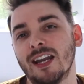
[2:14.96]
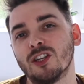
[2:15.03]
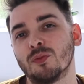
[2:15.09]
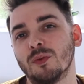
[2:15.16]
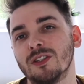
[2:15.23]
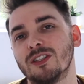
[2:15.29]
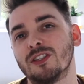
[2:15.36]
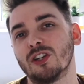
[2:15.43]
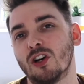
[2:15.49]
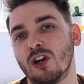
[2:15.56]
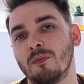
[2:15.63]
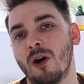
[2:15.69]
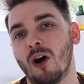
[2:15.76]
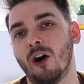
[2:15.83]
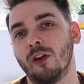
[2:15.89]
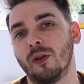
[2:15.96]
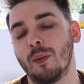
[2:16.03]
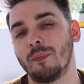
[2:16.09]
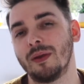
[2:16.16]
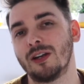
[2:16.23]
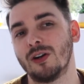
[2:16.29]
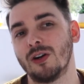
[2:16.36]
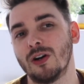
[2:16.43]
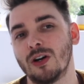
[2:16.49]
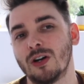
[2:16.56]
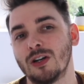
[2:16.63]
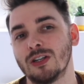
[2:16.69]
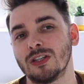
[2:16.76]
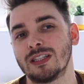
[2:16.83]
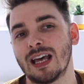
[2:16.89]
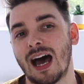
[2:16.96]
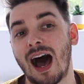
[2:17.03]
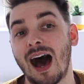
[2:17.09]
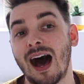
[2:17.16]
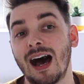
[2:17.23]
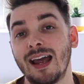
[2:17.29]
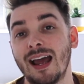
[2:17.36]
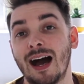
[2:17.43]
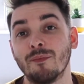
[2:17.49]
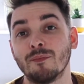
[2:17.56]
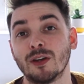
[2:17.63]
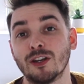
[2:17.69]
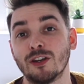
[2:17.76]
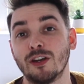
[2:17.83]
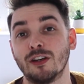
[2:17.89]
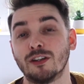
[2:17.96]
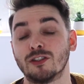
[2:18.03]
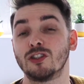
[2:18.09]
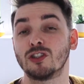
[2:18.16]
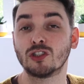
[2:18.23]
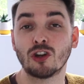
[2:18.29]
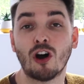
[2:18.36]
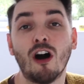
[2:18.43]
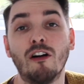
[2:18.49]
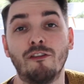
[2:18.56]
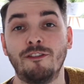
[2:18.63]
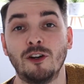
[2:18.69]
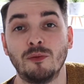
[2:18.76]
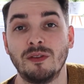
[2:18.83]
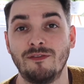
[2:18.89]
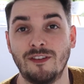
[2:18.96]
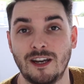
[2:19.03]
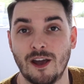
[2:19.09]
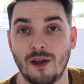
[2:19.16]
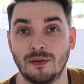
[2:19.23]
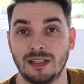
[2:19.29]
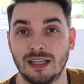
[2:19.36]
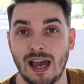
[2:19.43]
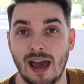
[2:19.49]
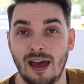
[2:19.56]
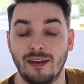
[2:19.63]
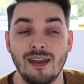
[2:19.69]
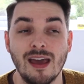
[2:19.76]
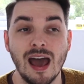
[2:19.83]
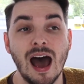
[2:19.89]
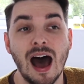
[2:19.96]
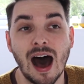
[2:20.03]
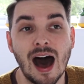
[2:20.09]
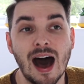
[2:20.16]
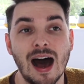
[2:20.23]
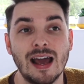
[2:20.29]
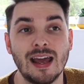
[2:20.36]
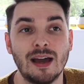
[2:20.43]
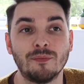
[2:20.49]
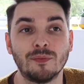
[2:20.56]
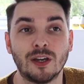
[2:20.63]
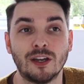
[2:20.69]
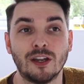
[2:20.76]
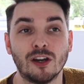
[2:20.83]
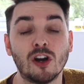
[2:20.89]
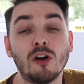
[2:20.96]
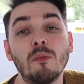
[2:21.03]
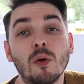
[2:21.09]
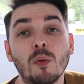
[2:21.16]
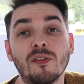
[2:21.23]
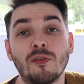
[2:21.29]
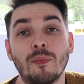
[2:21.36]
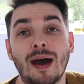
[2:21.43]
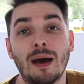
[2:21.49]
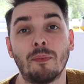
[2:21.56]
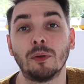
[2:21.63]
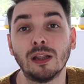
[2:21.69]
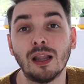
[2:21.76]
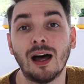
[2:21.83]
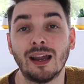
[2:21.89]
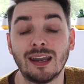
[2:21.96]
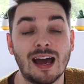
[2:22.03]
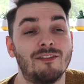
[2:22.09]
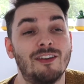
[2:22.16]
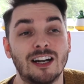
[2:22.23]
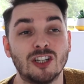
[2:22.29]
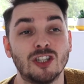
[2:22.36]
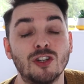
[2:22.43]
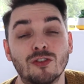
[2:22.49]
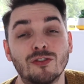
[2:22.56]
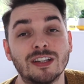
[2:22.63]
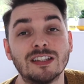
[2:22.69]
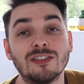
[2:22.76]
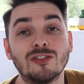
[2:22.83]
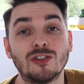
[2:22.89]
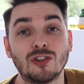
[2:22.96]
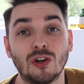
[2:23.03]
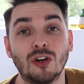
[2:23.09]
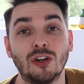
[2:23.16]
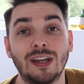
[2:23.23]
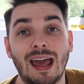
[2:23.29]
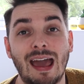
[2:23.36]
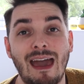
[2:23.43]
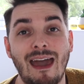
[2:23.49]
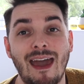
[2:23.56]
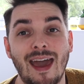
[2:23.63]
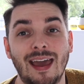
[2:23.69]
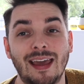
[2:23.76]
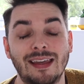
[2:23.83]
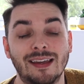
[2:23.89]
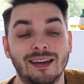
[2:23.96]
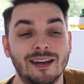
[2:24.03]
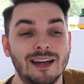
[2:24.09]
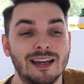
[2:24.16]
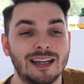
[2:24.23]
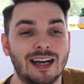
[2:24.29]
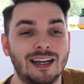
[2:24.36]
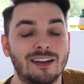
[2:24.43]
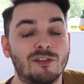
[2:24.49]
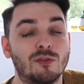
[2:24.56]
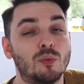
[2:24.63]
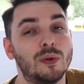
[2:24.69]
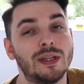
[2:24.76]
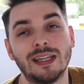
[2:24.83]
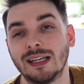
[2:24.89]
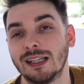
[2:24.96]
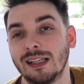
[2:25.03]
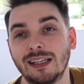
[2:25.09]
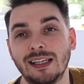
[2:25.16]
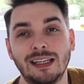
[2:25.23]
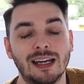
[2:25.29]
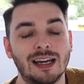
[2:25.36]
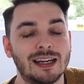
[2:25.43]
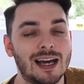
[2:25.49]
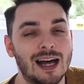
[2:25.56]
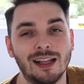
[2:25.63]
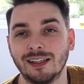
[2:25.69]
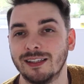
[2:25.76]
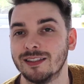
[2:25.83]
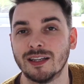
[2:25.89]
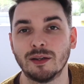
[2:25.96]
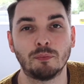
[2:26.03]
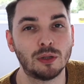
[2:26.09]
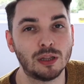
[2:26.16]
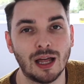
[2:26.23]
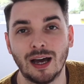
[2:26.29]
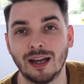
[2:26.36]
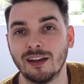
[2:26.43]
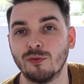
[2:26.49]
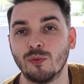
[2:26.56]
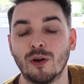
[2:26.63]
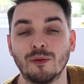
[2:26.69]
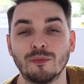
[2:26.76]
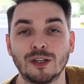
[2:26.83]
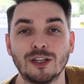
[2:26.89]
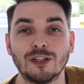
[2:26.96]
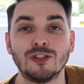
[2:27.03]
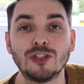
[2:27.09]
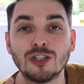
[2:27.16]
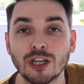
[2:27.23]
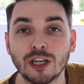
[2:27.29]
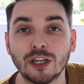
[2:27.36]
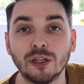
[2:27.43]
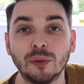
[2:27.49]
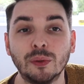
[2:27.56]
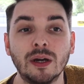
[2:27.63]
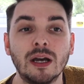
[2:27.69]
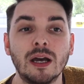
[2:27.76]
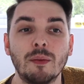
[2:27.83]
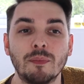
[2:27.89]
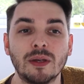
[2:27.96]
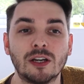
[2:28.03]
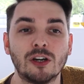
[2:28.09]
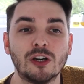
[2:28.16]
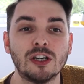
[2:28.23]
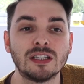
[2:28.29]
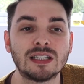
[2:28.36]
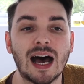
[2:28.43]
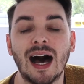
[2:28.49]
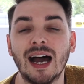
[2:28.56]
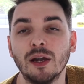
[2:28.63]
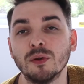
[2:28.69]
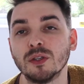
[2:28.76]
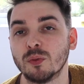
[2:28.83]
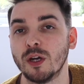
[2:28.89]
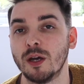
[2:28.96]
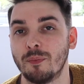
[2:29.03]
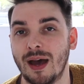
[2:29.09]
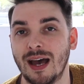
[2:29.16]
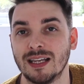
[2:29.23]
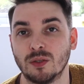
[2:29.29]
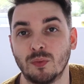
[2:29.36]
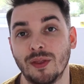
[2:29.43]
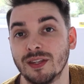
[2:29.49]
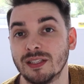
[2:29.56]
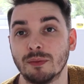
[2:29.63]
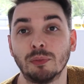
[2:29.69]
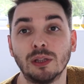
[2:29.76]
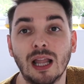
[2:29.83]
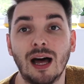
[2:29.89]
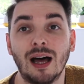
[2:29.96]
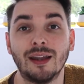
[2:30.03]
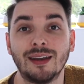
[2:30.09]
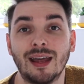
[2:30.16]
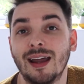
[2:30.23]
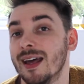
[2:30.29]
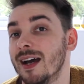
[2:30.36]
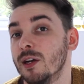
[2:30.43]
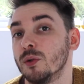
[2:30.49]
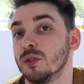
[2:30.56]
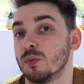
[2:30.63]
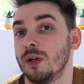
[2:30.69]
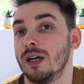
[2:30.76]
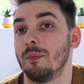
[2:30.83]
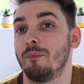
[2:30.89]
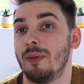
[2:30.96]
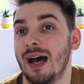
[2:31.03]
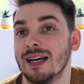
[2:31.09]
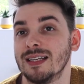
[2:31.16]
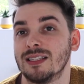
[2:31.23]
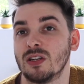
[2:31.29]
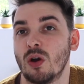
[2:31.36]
of just wanted to come on because I am going to start filming videos again. I am going to come up with a better plan. I've actually already done a kind of weekly calendar plan of what I'm going to do, because I always work best when there's a plan, and I always work best